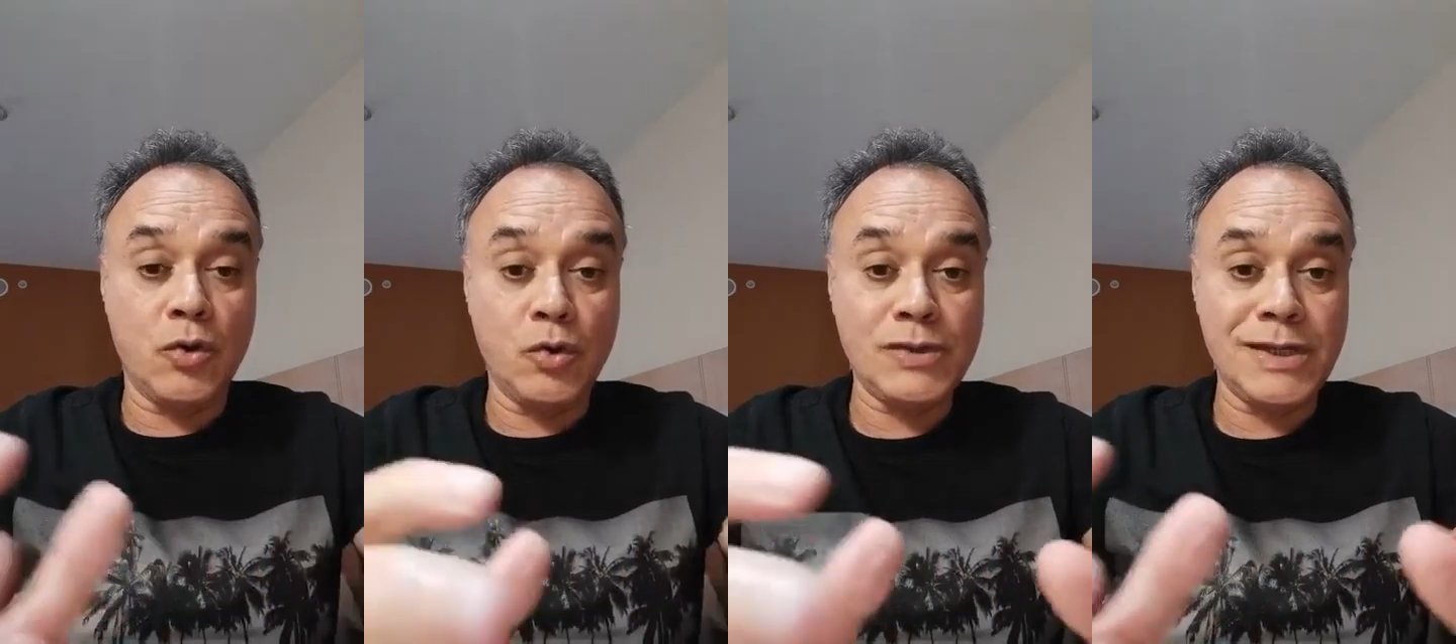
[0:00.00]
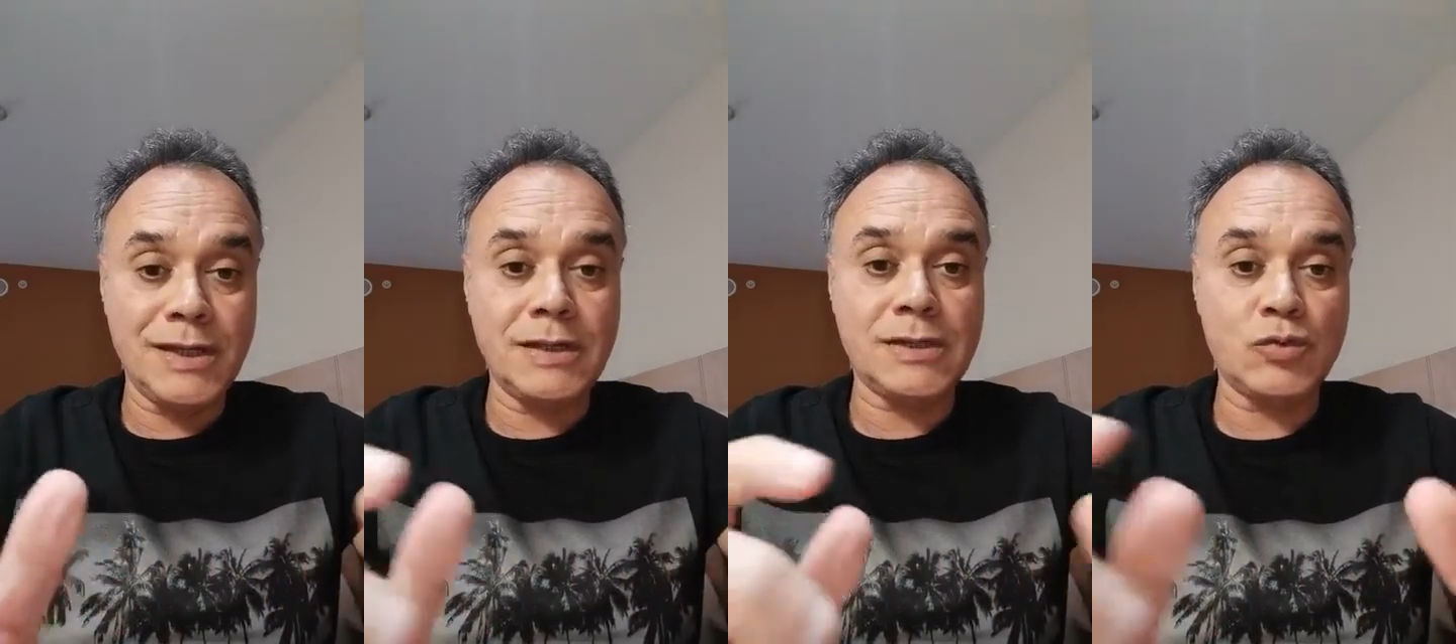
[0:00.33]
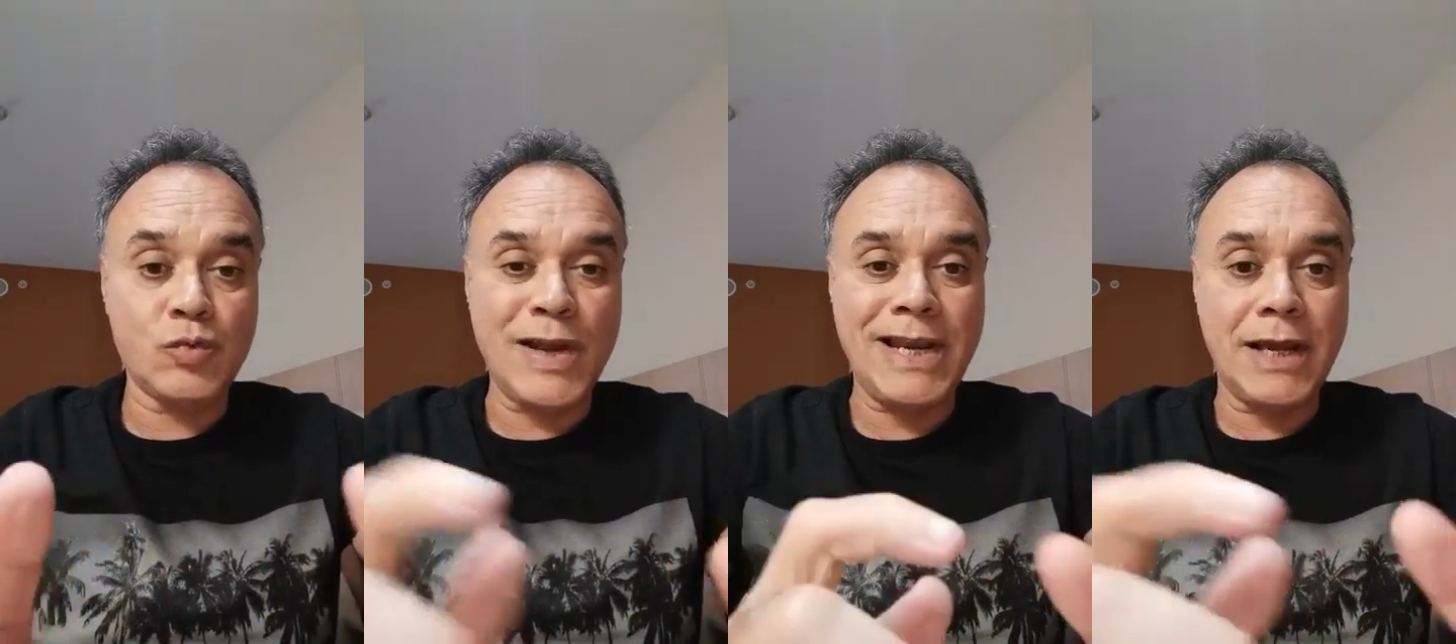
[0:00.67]
causing
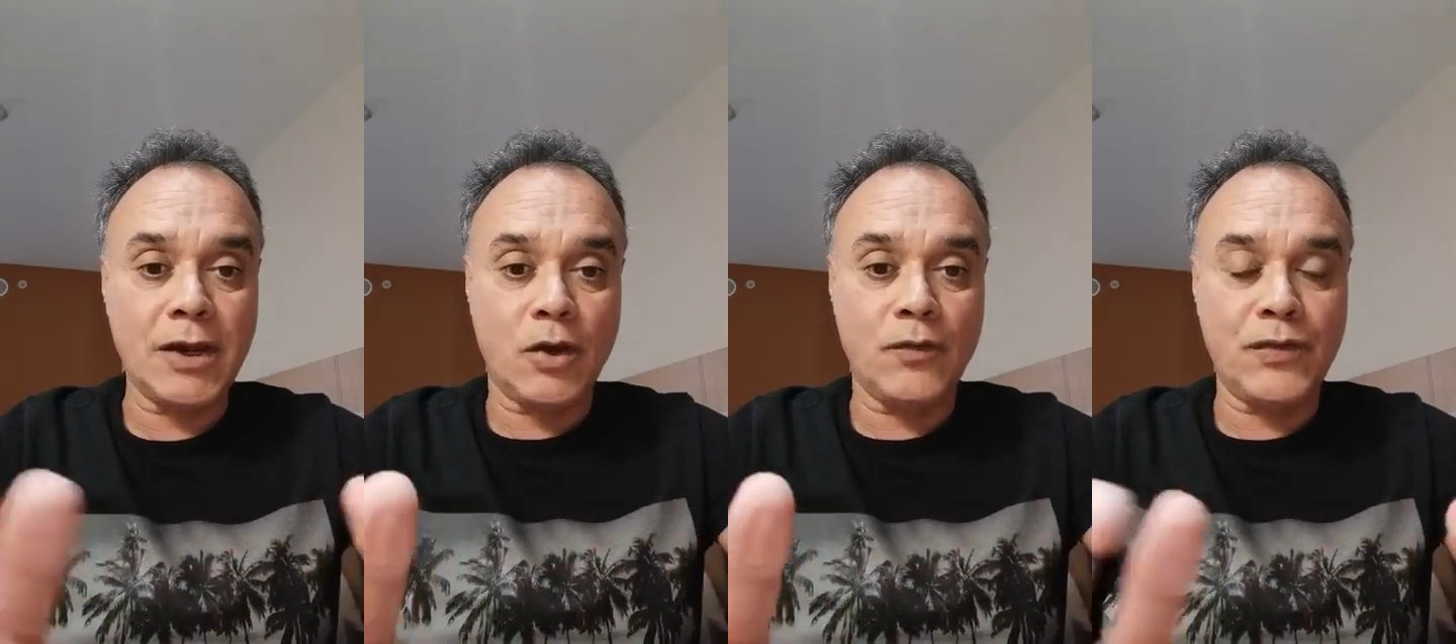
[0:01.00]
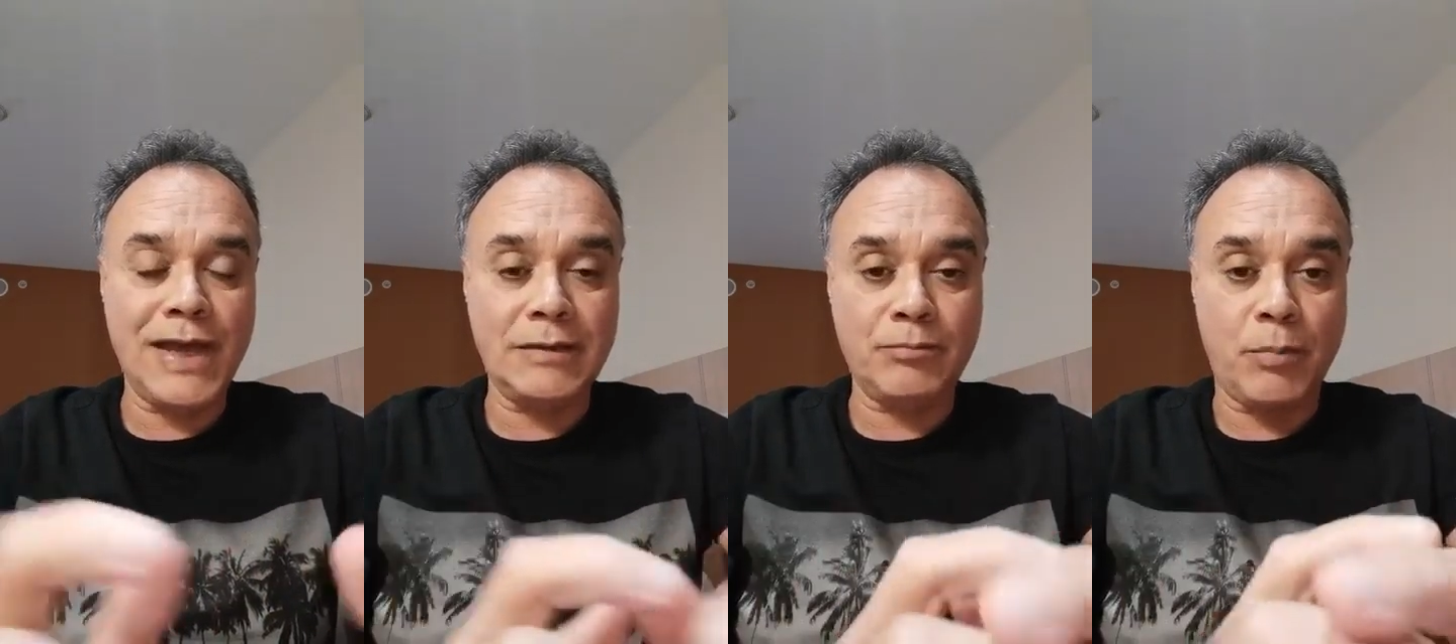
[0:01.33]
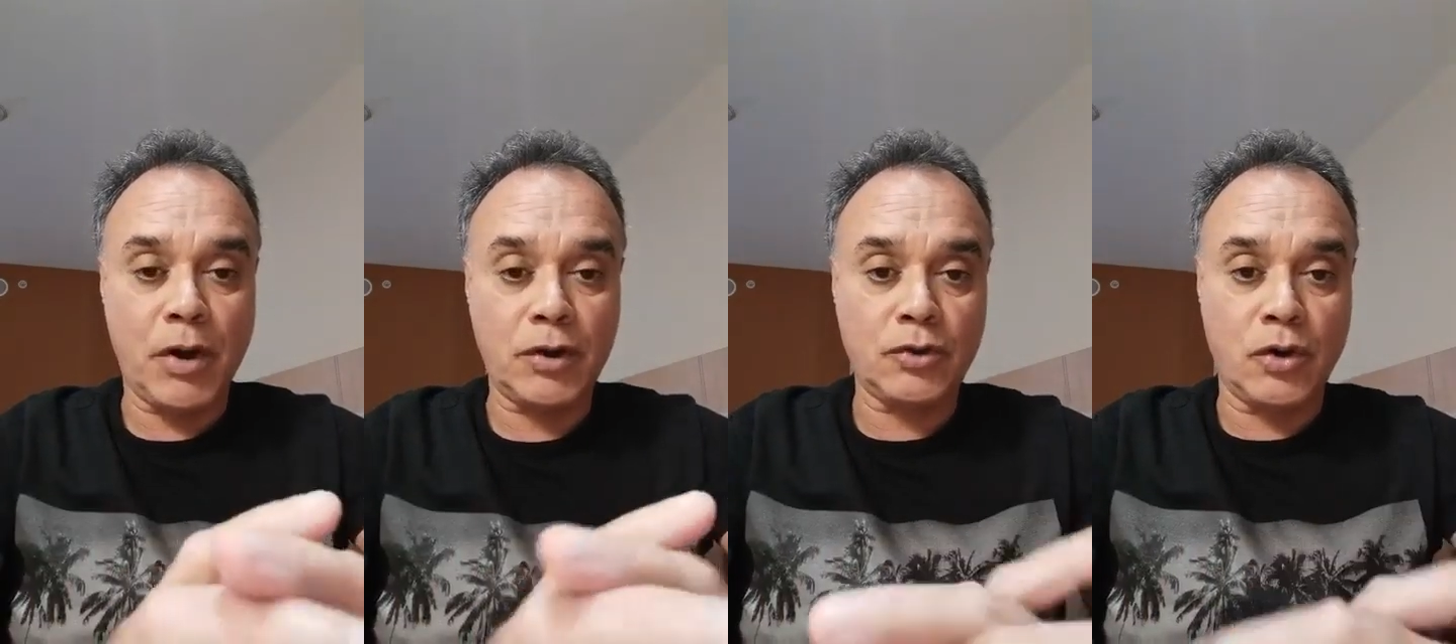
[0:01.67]
swelling of that
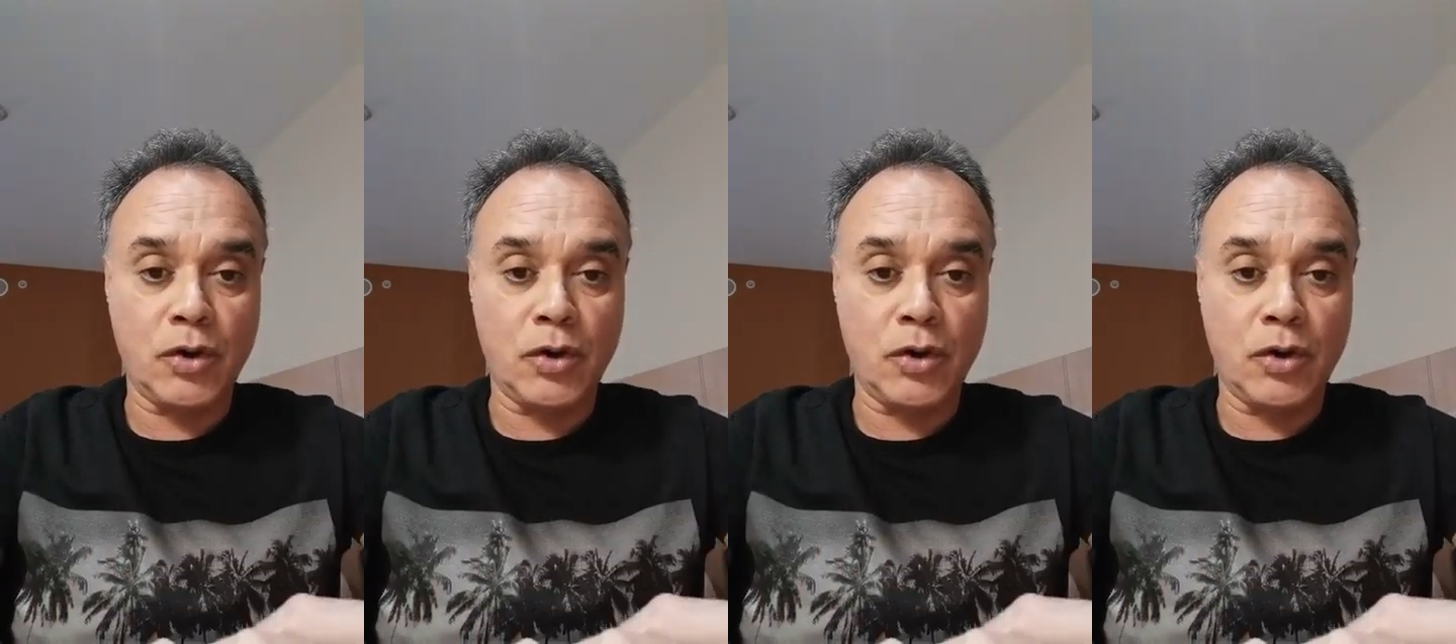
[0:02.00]
part